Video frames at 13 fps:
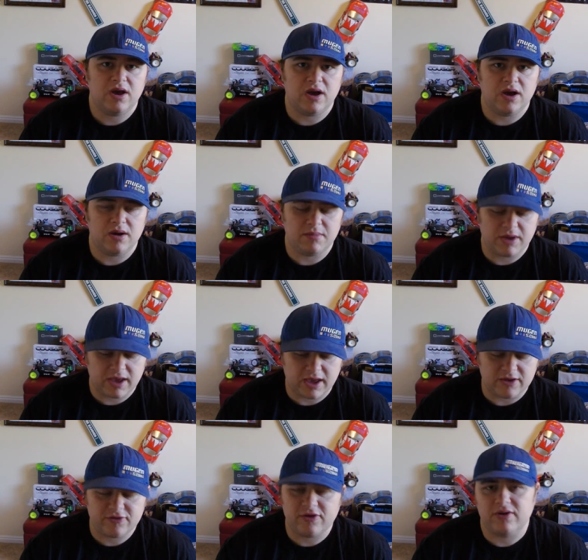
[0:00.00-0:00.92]
Um, I
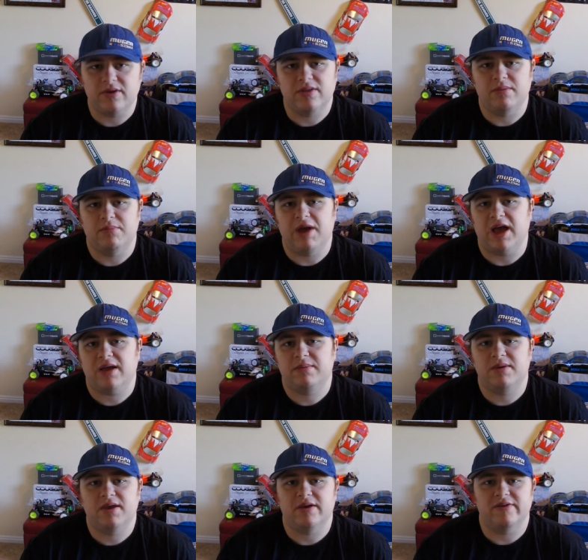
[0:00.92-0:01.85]
can't show you the
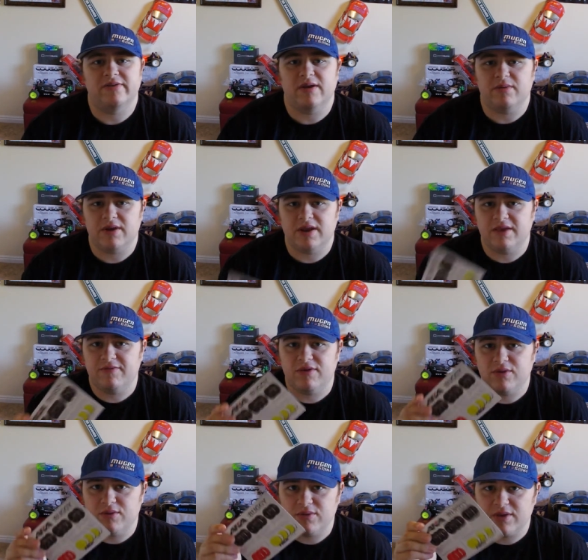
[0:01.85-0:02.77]
back because that would give
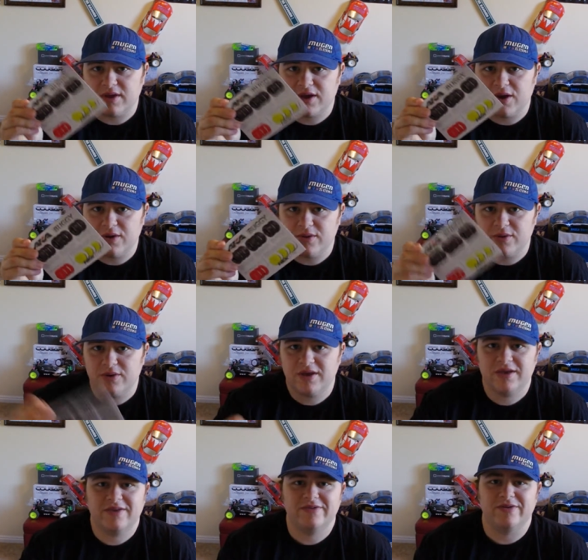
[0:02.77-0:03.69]
you the
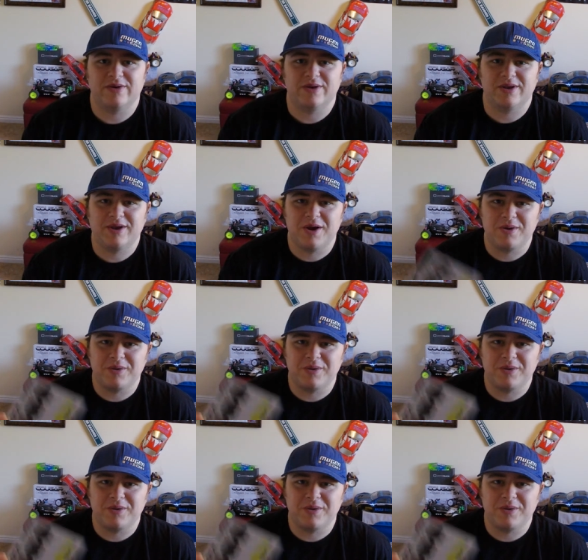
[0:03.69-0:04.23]
code so you could